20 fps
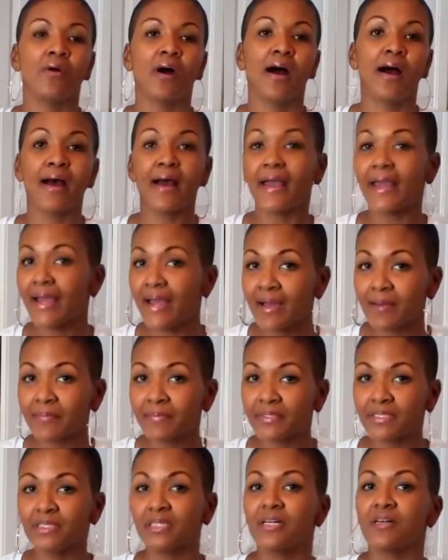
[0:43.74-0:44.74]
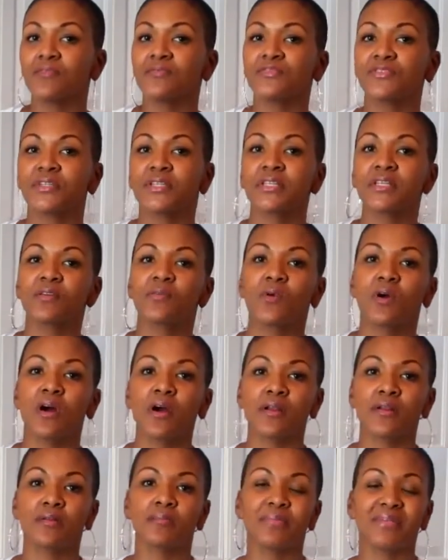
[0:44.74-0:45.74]
I happen to love drinking
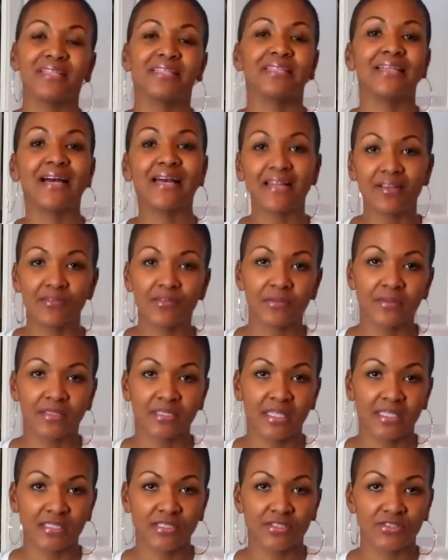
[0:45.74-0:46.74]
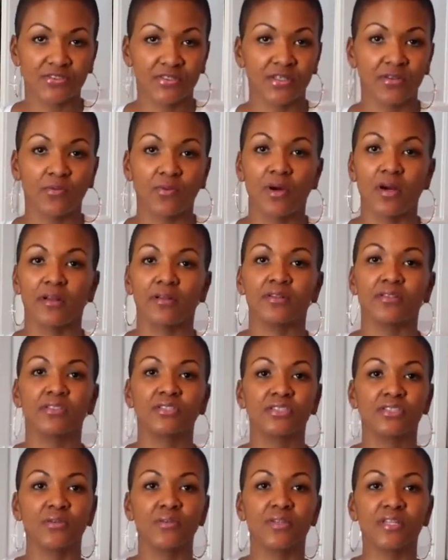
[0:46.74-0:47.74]
water, but not everyone likes to drink water.
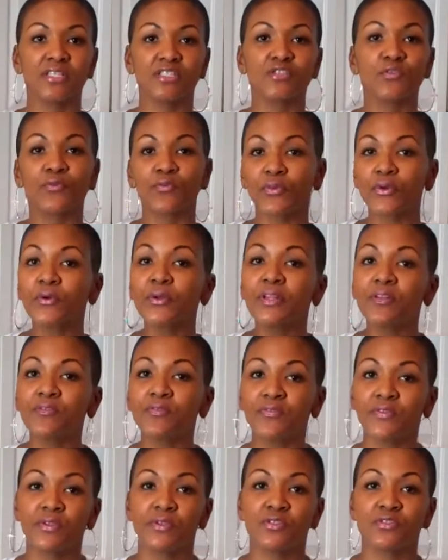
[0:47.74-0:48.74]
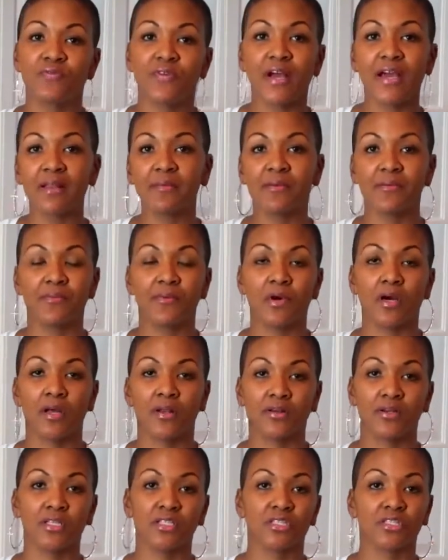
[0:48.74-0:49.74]
So this fruit-infused vitamin
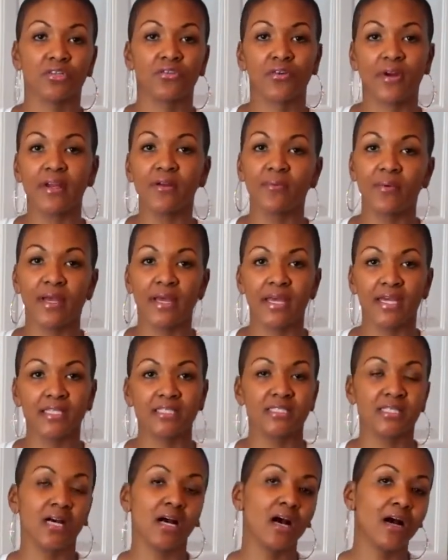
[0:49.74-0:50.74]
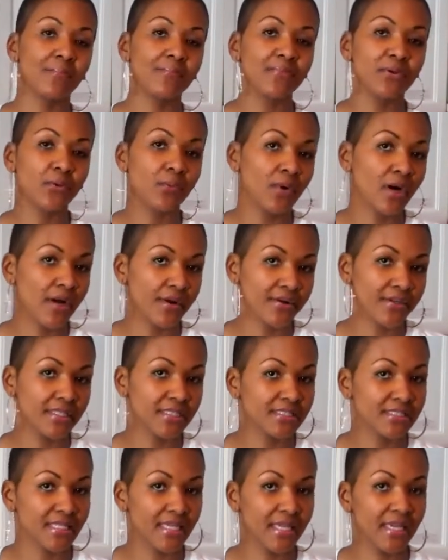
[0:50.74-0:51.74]
water is a great way to up your water
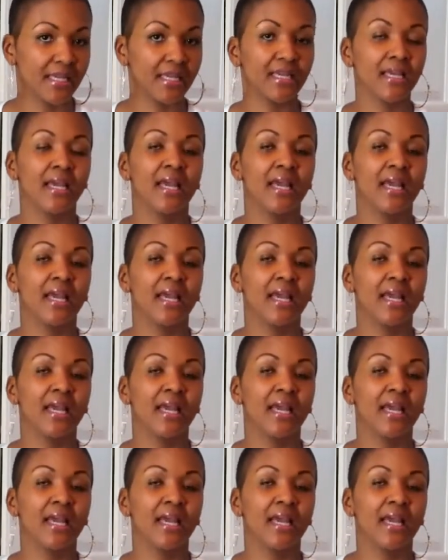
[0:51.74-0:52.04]
intake